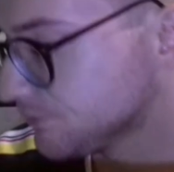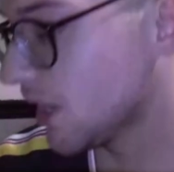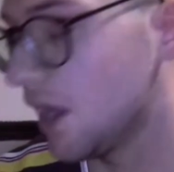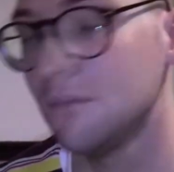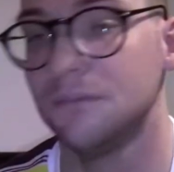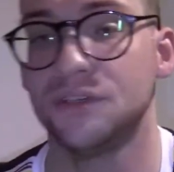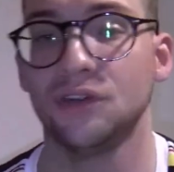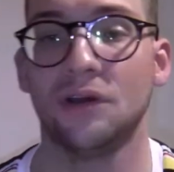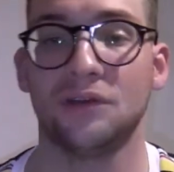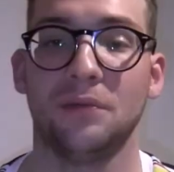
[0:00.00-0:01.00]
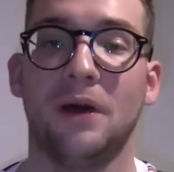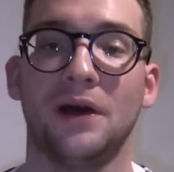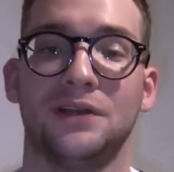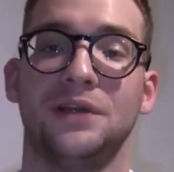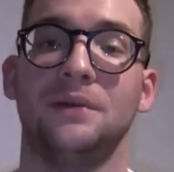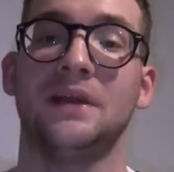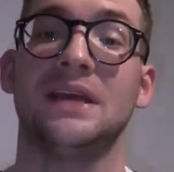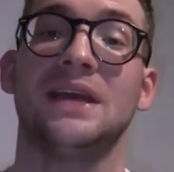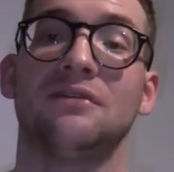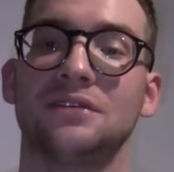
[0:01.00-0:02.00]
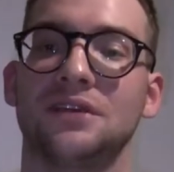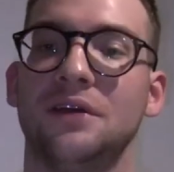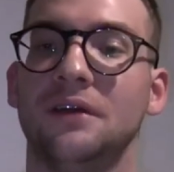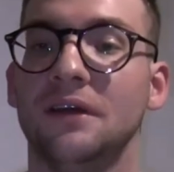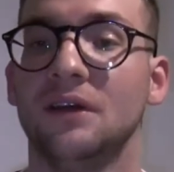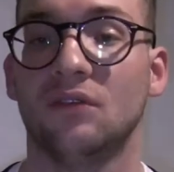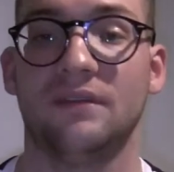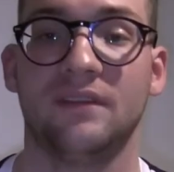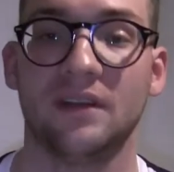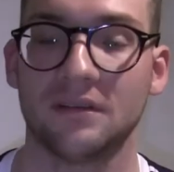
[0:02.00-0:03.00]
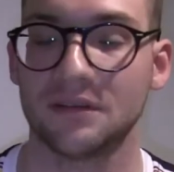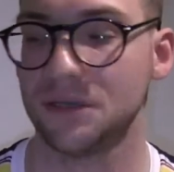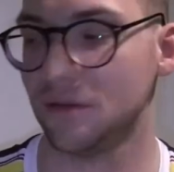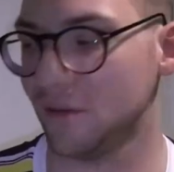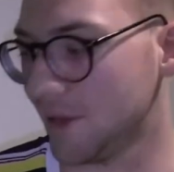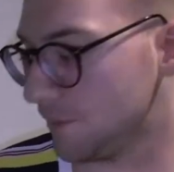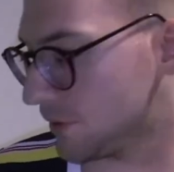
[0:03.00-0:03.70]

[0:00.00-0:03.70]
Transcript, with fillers: I'm sure I'll do a part two in a year or so or even sooner than that